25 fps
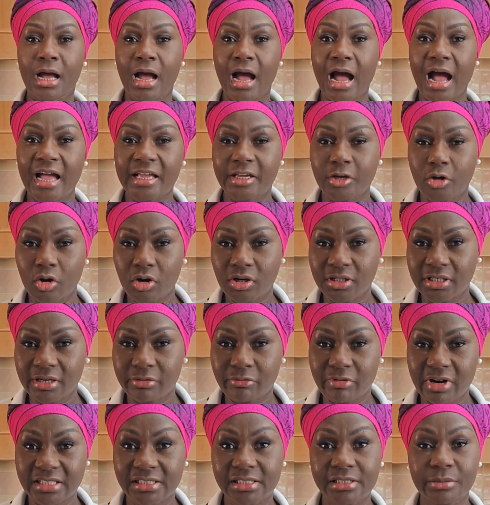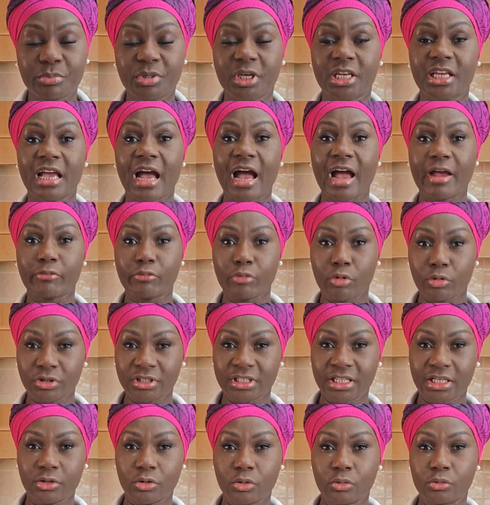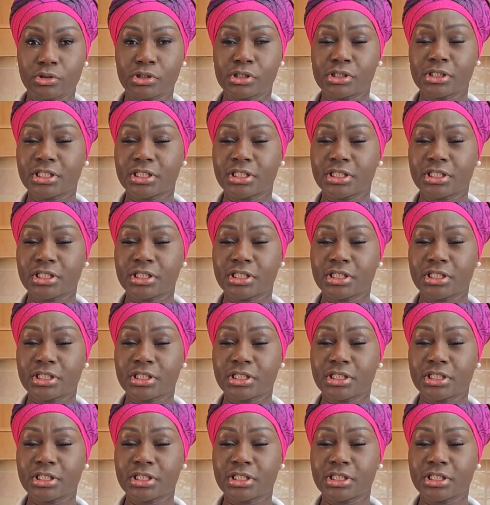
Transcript: I got the recipe. I wrote the notes.